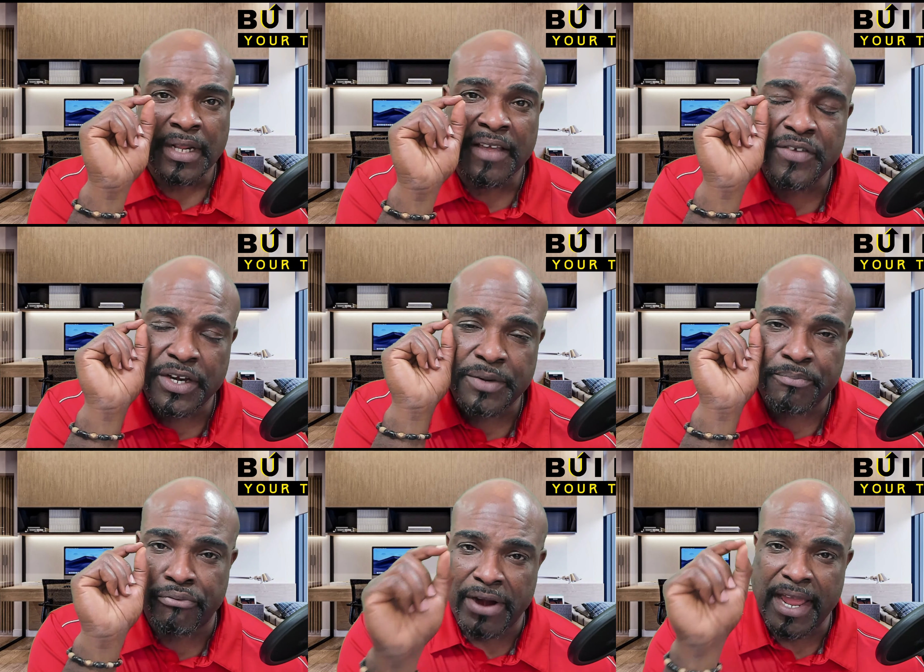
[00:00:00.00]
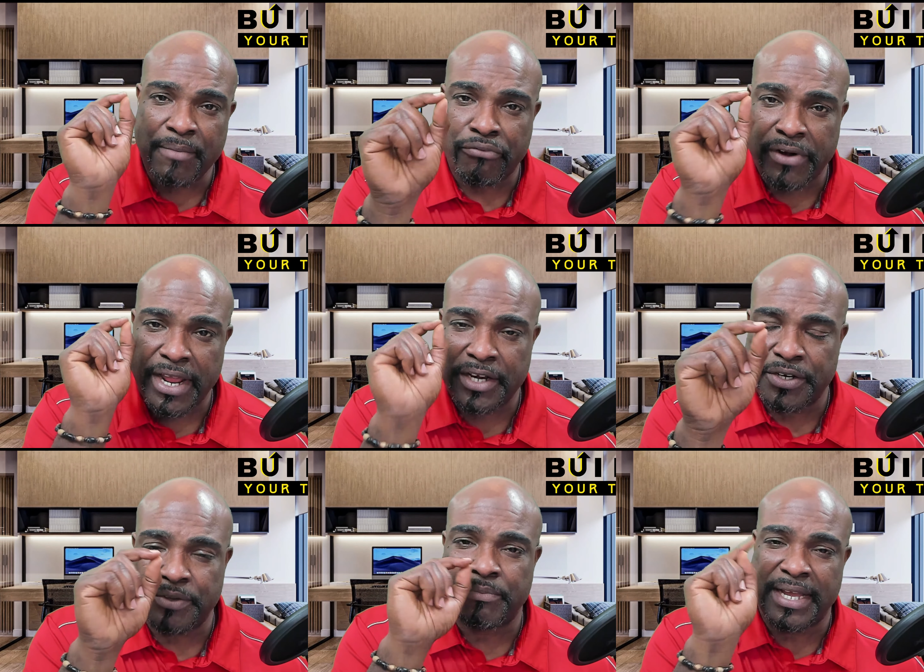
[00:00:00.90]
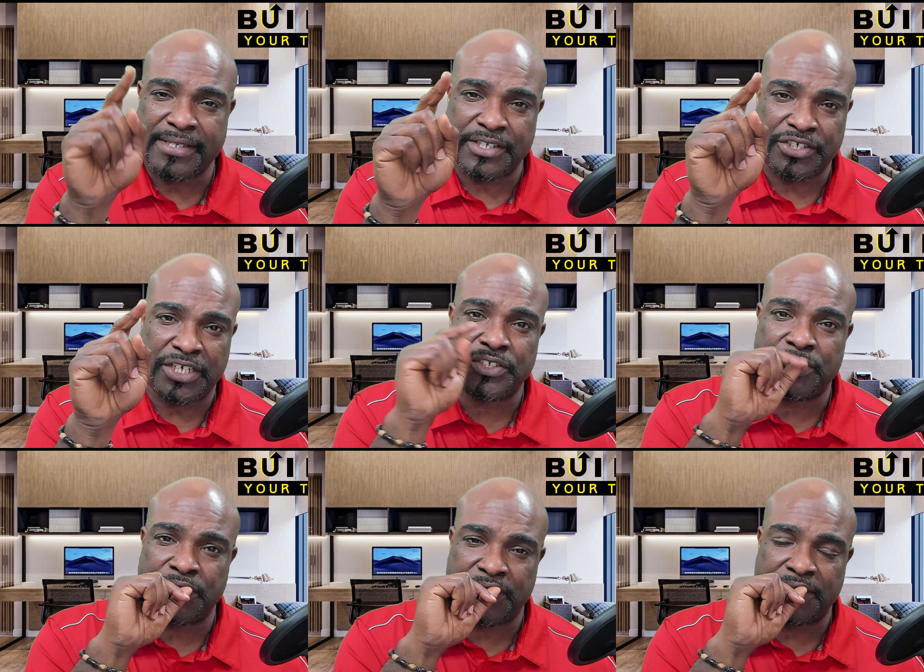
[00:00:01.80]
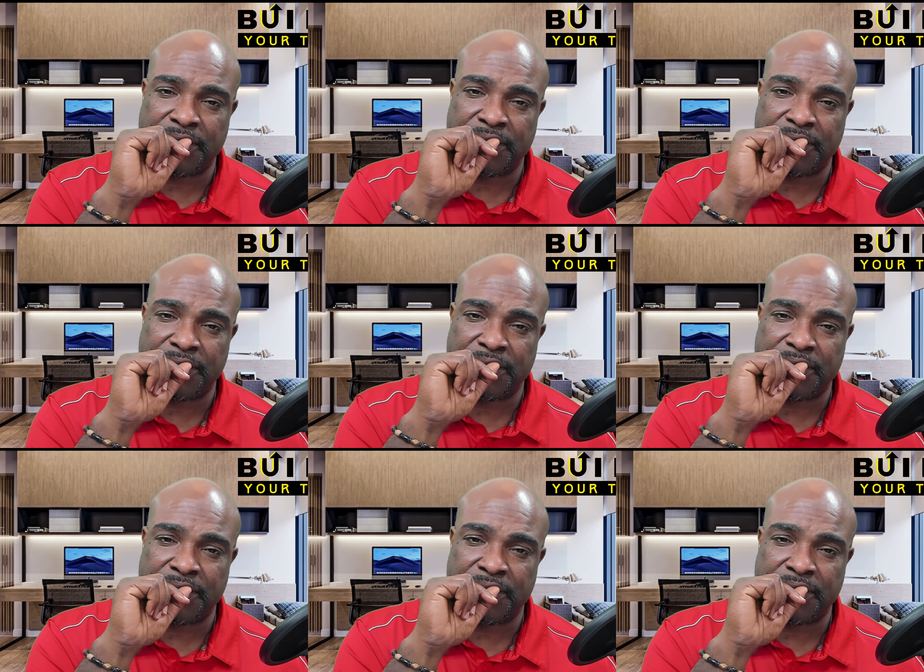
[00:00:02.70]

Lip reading: if you're brand new, my suggestion to you